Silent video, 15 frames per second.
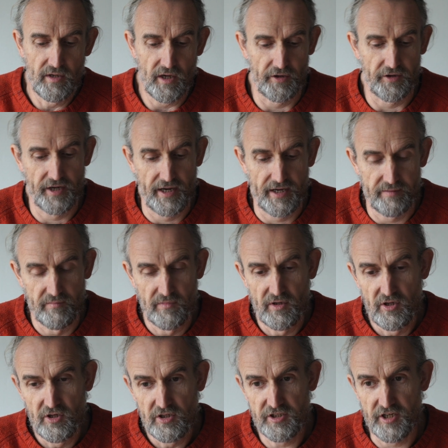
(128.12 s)
Okay,
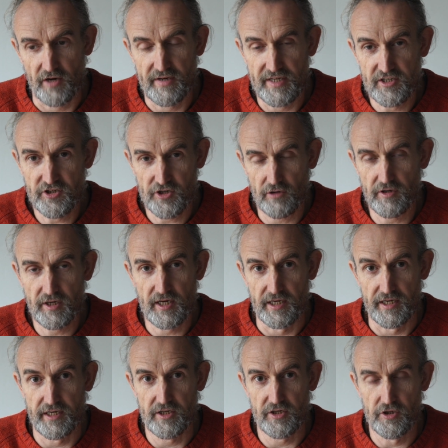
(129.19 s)
so
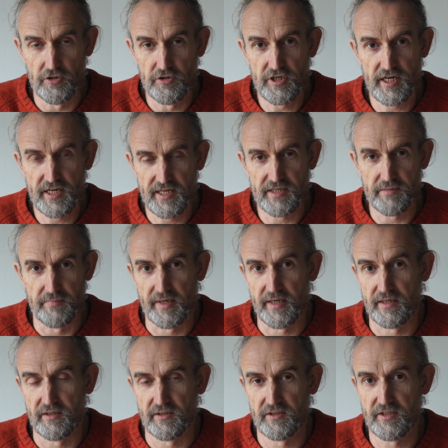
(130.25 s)
historically, usually this
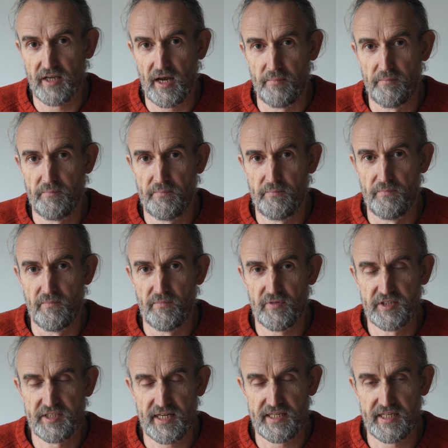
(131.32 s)
means
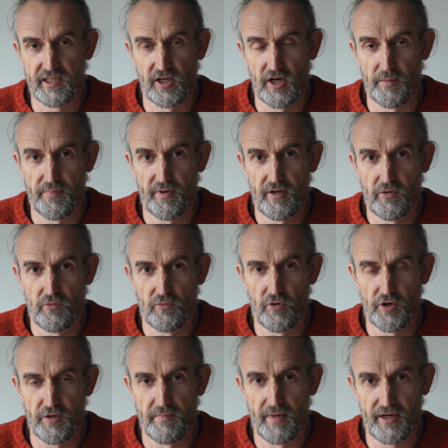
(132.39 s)
setting up
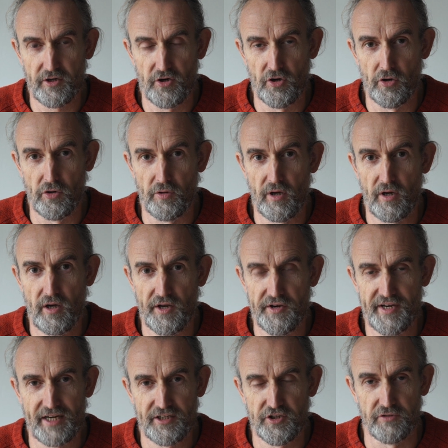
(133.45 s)
what you might call a
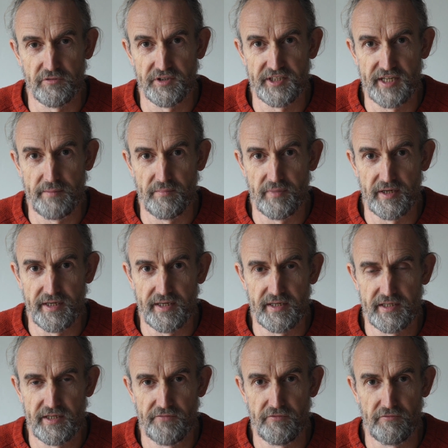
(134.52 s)
national assembly.
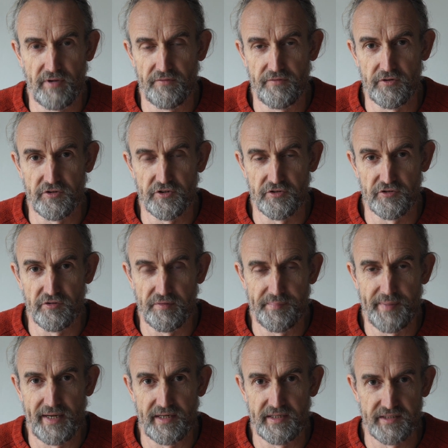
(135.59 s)
In different revolutions and
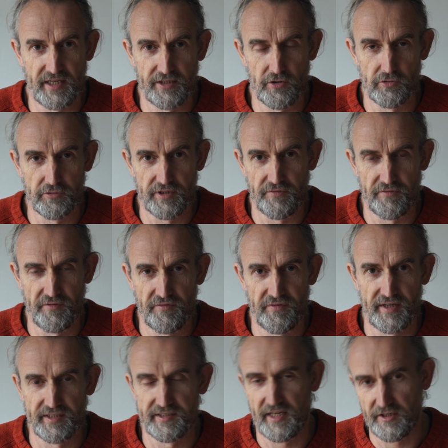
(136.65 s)
rebellions, they're called different
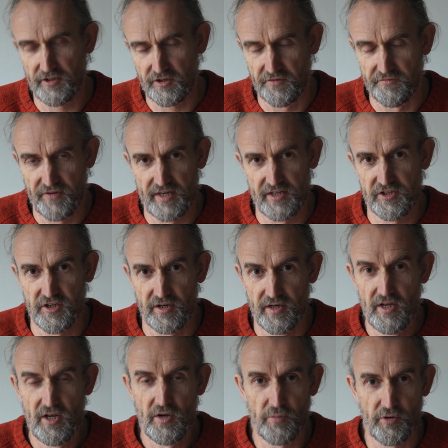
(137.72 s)
things, like a convention,
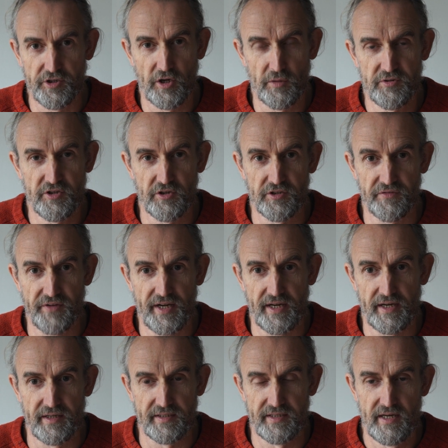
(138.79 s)
but the upshot of it
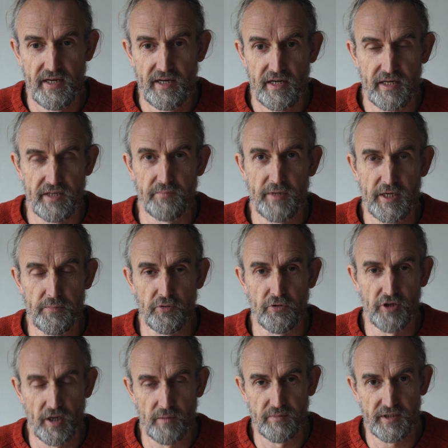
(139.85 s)
is people
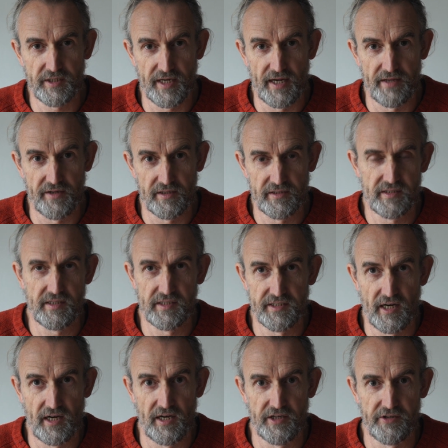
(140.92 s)
come together to
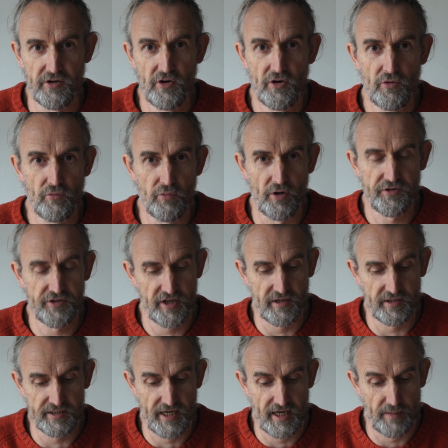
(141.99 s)
decide what's
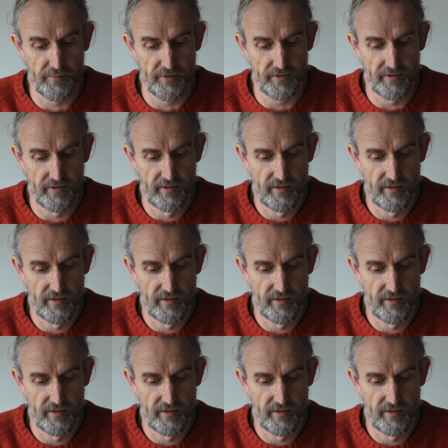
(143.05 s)
going to happen.